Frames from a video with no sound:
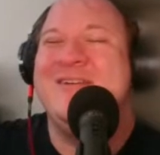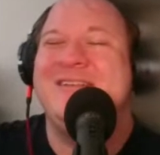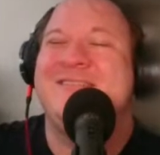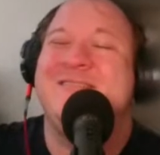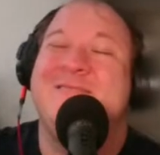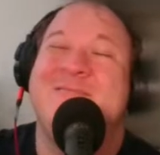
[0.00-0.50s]

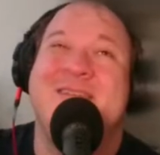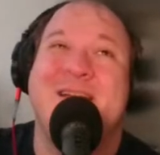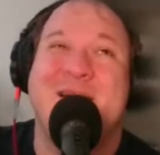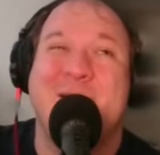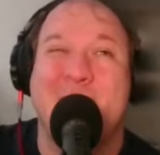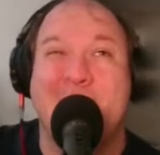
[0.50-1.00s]
which
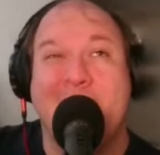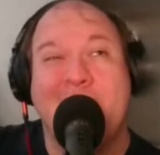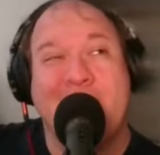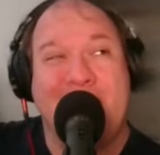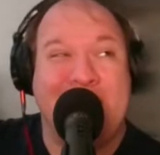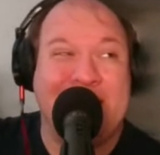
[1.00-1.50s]

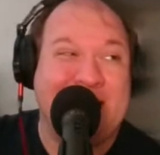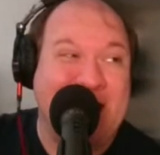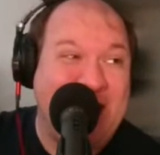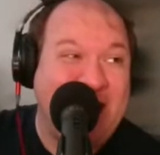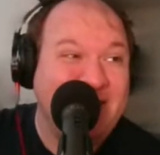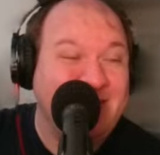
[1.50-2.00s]
I
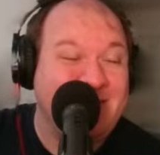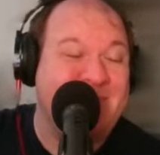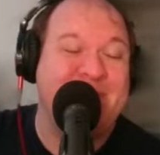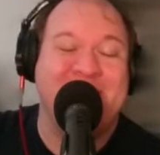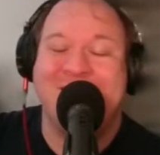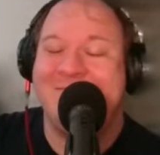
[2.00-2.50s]

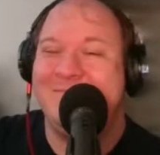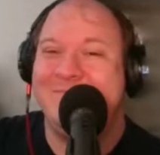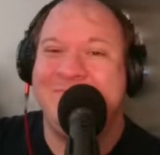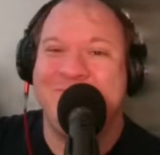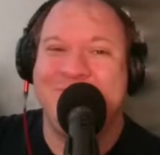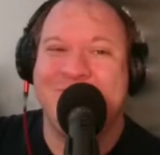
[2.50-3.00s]
guess, but
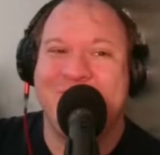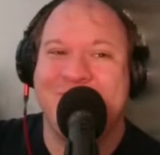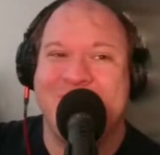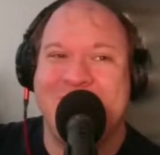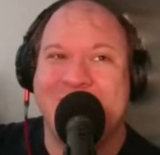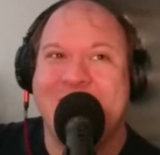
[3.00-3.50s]

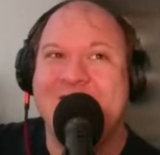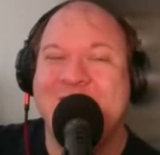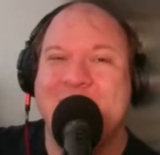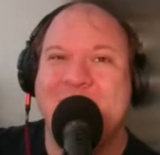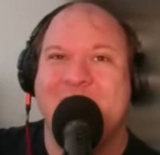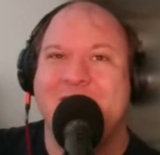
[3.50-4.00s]
that
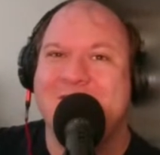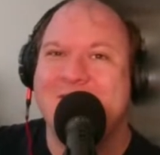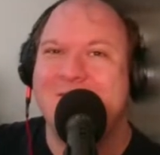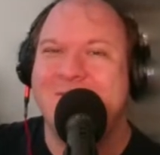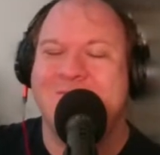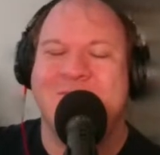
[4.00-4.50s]
costume is
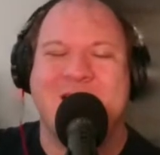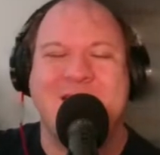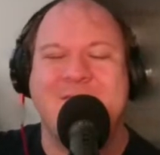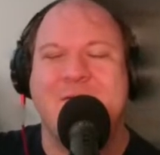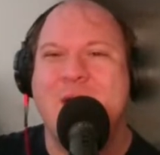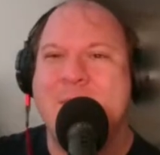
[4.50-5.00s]
also
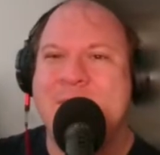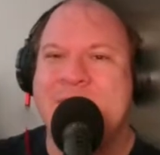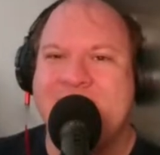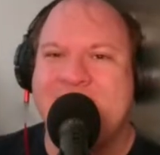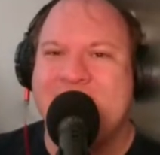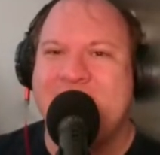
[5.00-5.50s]
kind of a
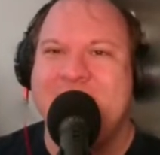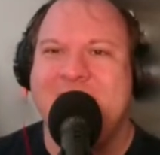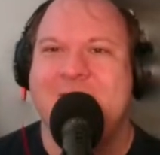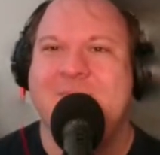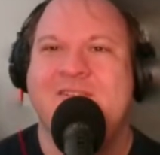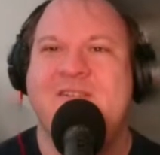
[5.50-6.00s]
weapon in some
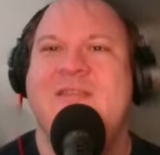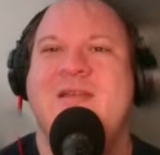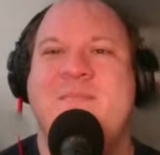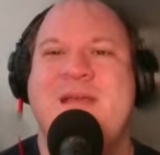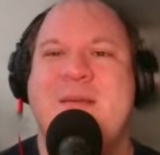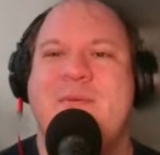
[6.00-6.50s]
way. So I'm sure
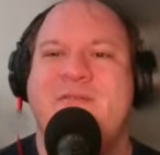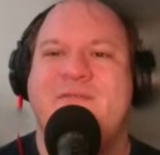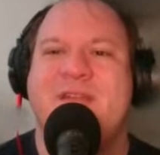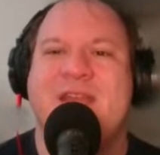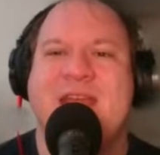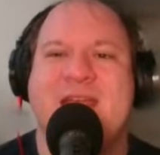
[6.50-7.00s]
they'd be able
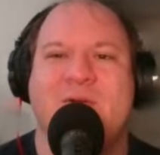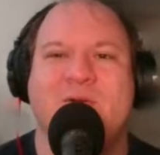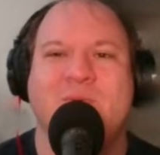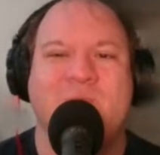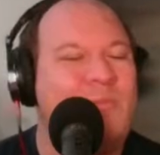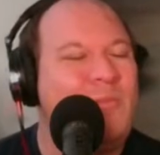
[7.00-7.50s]
to
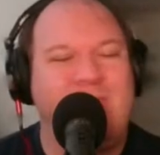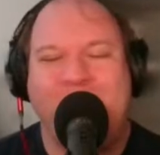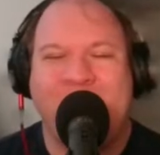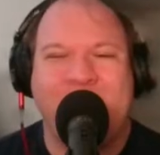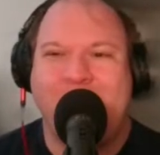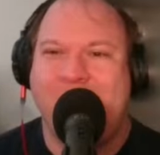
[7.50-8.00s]
finagle
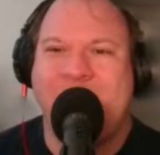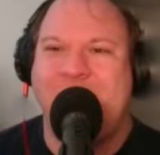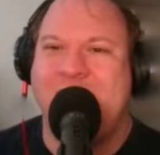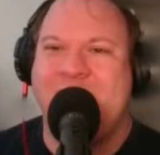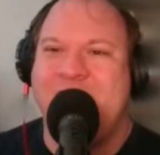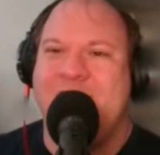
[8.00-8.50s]

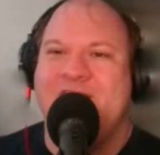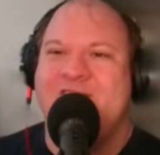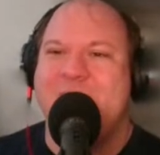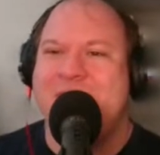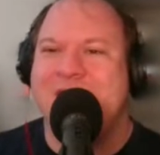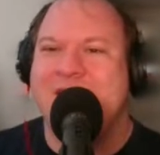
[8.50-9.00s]

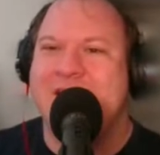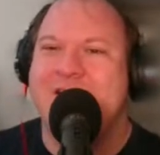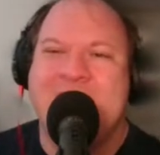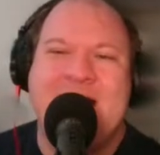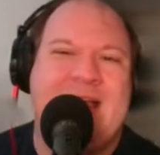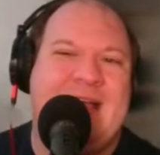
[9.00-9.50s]
something
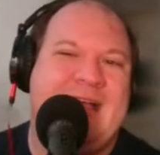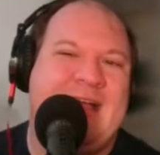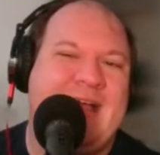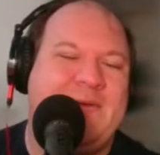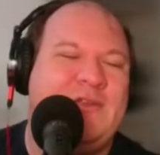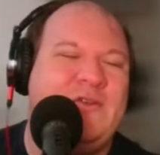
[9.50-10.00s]
there.
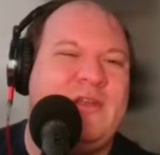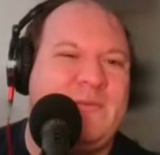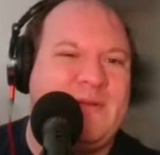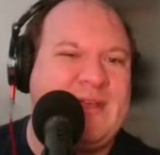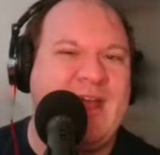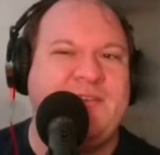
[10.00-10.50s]
We do
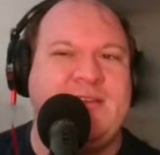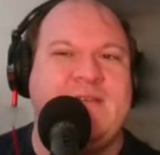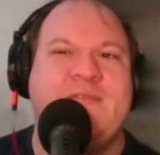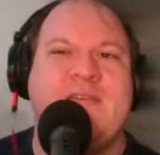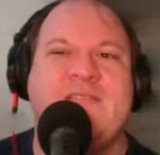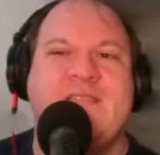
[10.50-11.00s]
get a
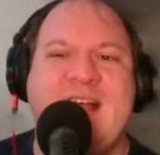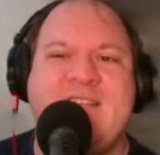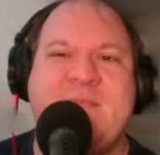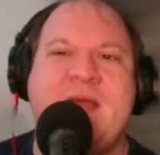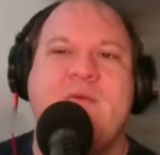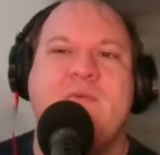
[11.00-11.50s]
recounting of his
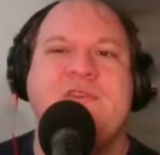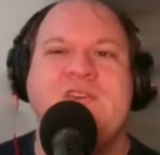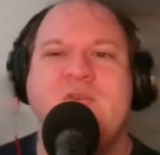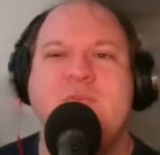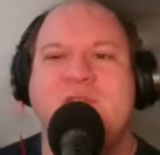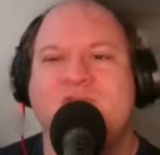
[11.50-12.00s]
last battle with
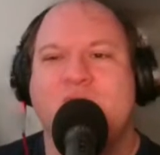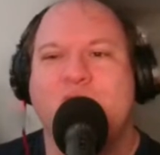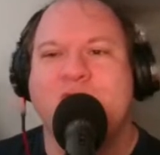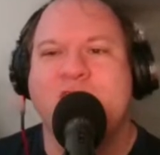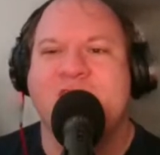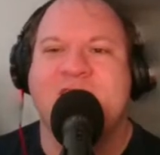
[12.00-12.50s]
the Human
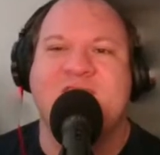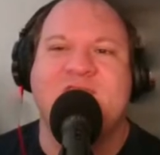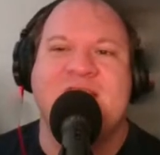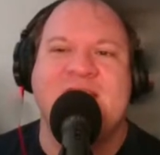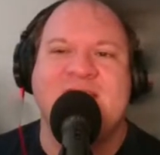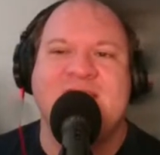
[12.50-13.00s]
Torch in
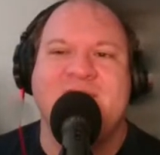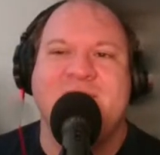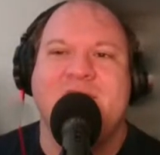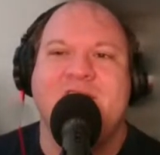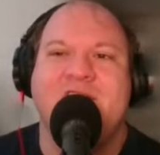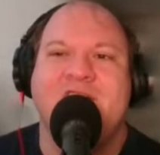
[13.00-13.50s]
Strange
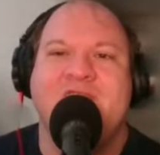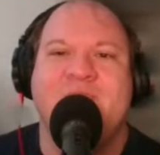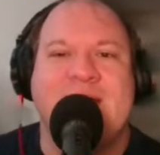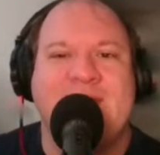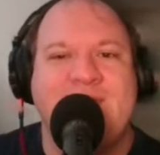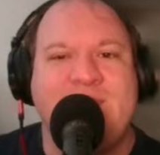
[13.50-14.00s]
Tales
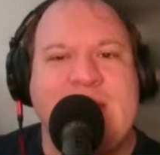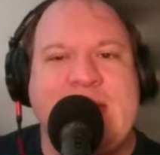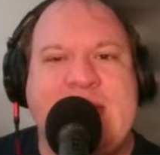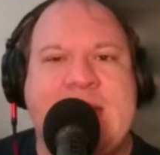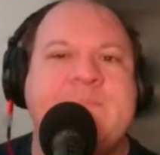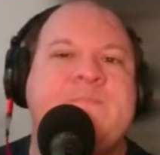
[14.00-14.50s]

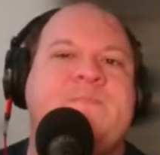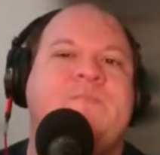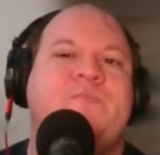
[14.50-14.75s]
123.